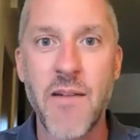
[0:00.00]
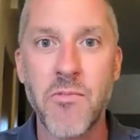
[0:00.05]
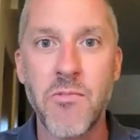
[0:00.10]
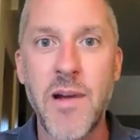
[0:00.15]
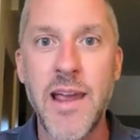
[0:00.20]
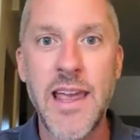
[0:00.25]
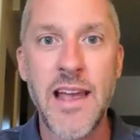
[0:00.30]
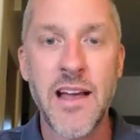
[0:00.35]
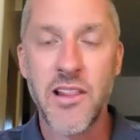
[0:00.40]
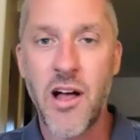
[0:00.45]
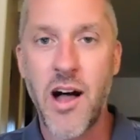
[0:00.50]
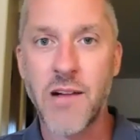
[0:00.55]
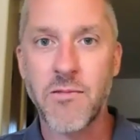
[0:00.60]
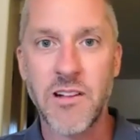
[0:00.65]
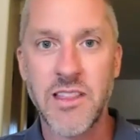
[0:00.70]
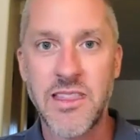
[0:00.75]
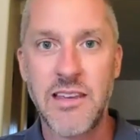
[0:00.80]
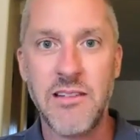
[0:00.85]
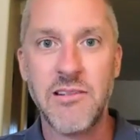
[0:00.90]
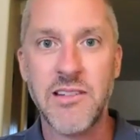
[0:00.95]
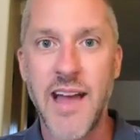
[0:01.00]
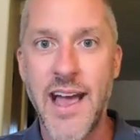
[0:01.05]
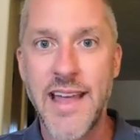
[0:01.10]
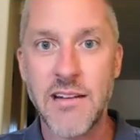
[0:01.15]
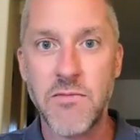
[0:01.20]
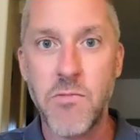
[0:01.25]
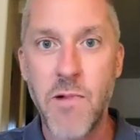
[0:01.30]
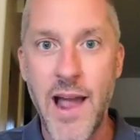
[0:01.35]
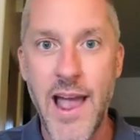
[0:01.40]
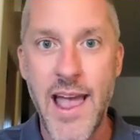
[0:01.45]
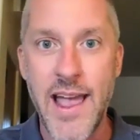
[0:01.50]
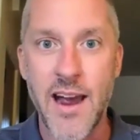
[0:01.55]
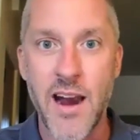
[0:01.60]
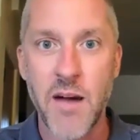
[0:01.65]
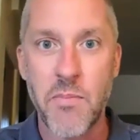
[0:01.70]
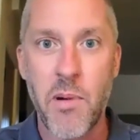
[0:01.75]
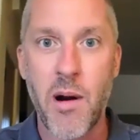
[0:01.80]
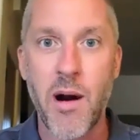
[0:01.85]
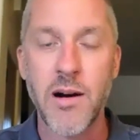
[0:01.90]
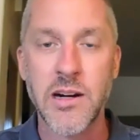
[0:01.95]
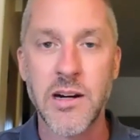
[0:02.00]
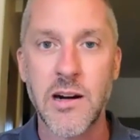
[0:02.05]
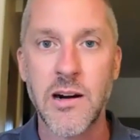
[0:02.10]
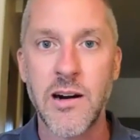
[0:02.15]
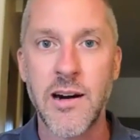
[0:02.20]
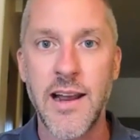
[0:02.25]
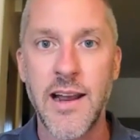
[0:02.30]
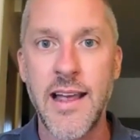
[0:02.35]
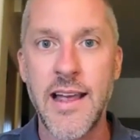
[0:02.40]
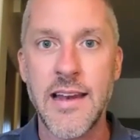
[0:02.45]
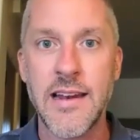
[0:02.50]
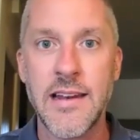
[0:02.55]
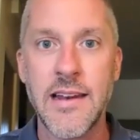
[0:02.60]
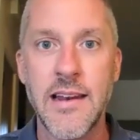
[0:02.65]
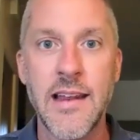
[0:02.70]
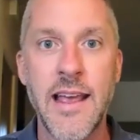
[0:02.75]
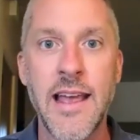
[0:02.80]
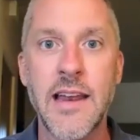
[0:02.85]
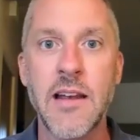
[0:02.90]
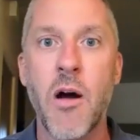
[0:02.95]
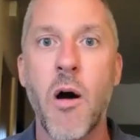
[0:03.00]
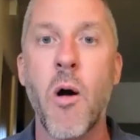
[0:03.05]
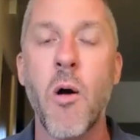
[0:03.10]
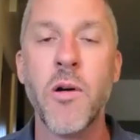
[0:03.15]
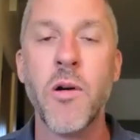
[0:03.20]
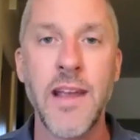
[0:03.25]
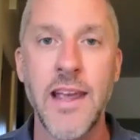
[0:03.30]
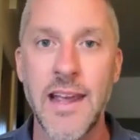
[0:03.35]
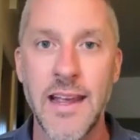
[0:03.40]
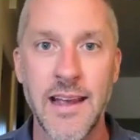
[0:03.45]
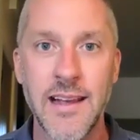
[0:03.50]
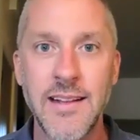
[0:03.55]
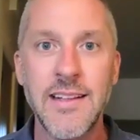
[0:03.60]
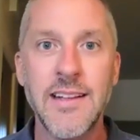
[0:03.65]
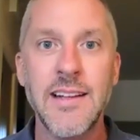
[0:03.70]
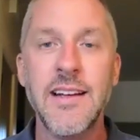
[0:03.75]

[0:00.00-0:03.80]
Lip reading: we, along with the United Way, our partner in owning,